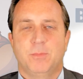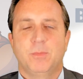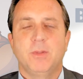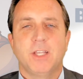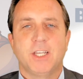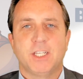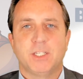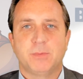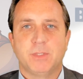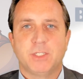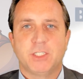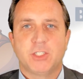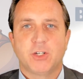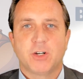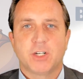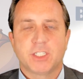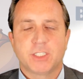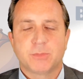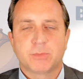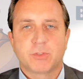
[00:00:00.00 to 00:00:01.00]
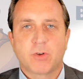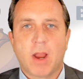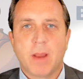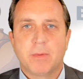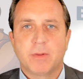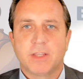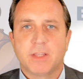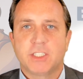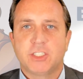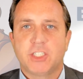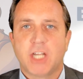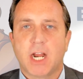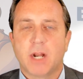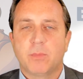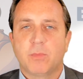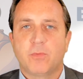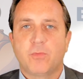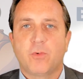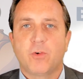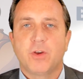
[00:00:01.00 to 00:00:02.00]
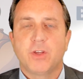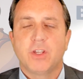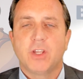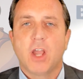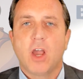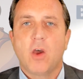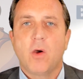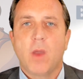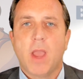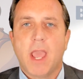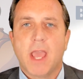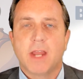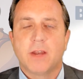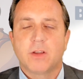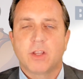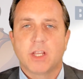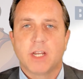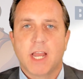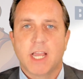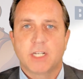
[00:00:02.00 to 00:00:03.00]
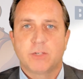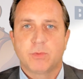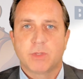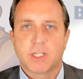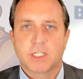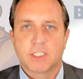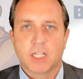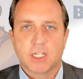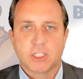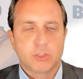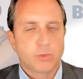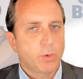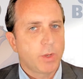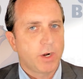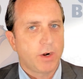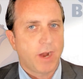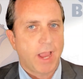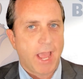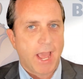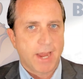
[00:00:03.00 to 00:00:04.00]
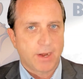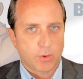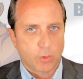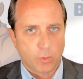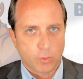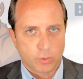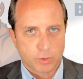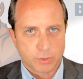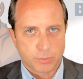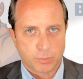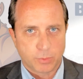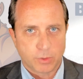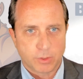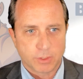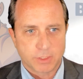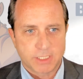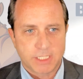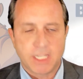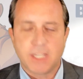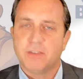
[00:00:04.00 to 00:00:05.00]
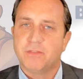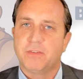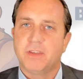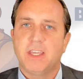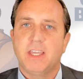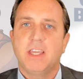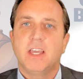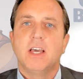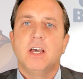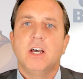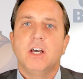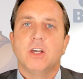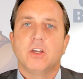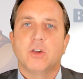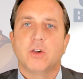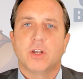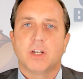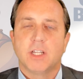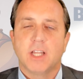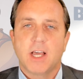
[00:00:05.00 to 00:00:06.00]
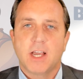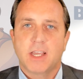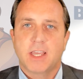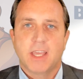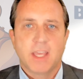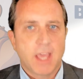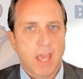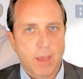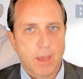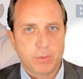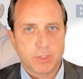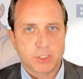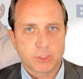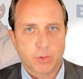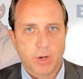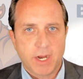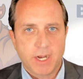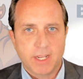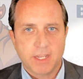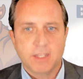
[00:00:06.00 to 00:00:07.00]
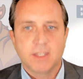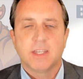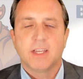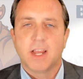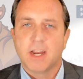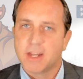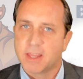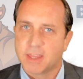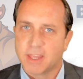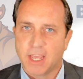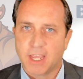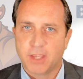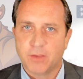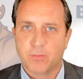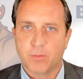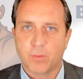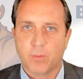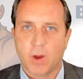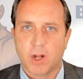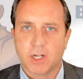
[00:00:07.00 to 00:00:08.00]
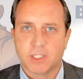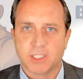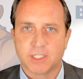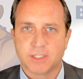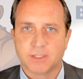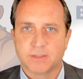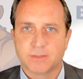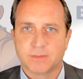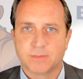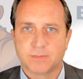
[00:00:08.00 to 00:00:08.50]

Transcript: Please be sure to subscribe to this channel before you go and connect with us on Twitter at OldBullTV. Good luck, happy trading, and thank you for watching.